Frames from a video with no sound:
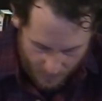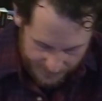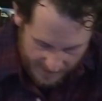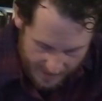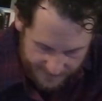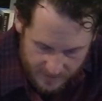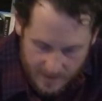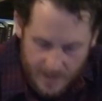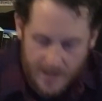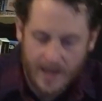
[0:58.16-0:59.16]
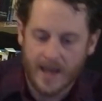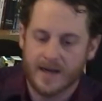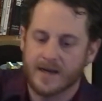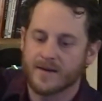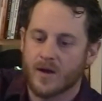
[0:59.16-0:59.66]
worth having,
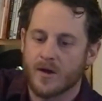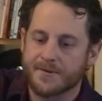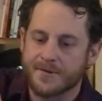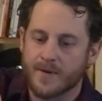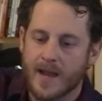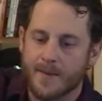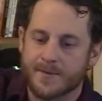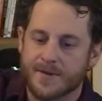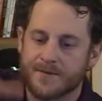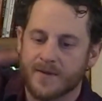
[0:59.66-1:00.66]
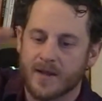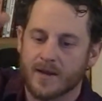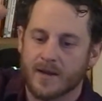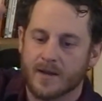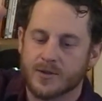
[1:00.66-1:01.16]
and it also happens to
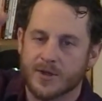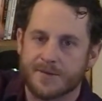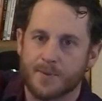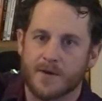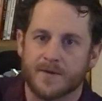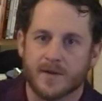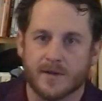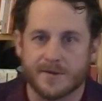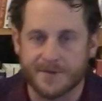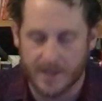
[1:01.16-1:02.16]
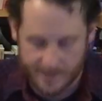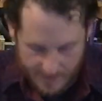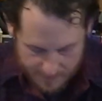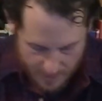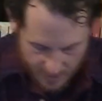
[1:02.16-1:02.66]
fit just perfectly inside of
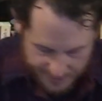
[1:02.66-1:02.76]
my mug,